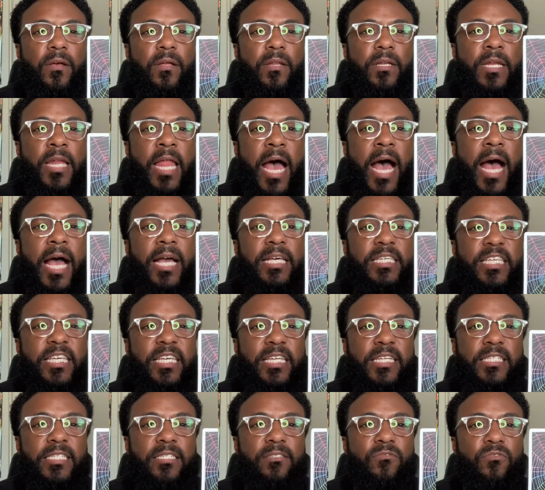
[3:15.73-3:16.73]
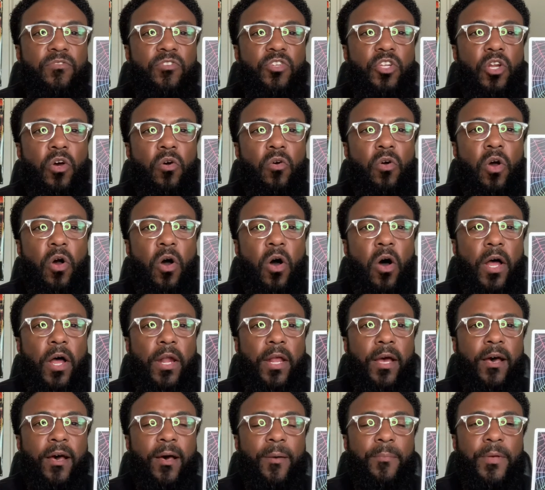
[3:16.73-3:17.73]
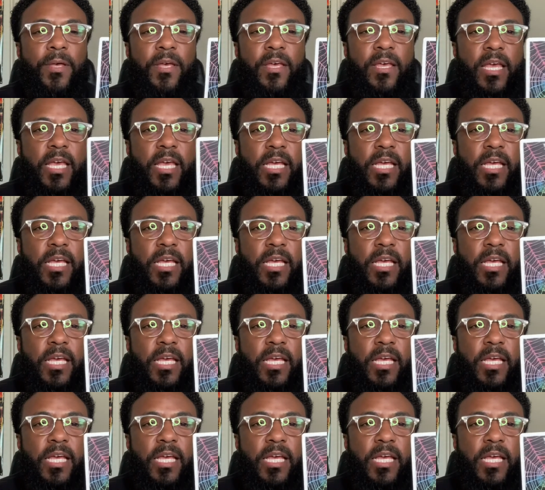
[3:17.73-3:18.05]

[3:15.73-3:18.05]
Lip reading: not get, caught up.